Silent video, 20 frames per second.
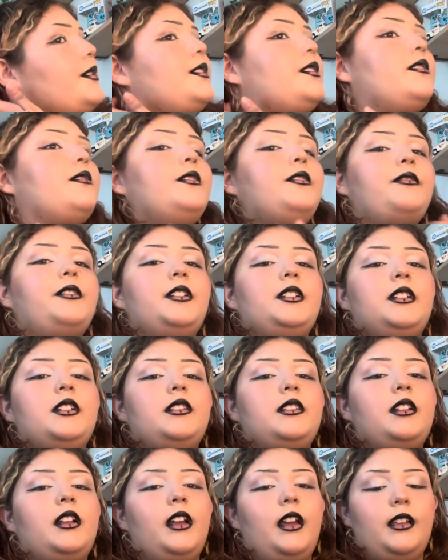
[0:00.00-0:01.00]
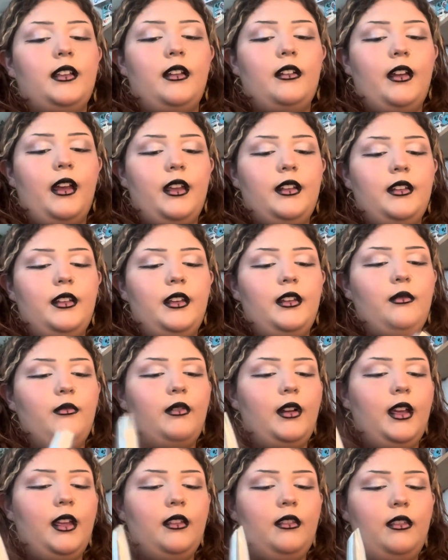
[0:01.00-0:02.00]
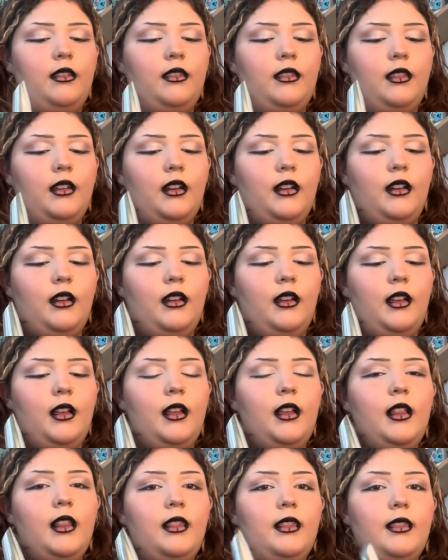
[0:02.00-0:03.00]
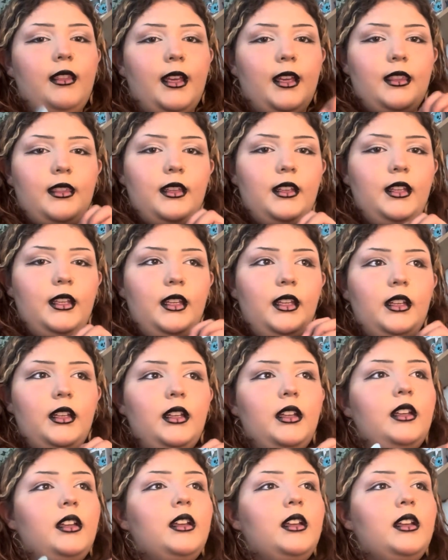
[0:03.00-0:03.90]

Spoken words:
slower first and I end it with the lengthening.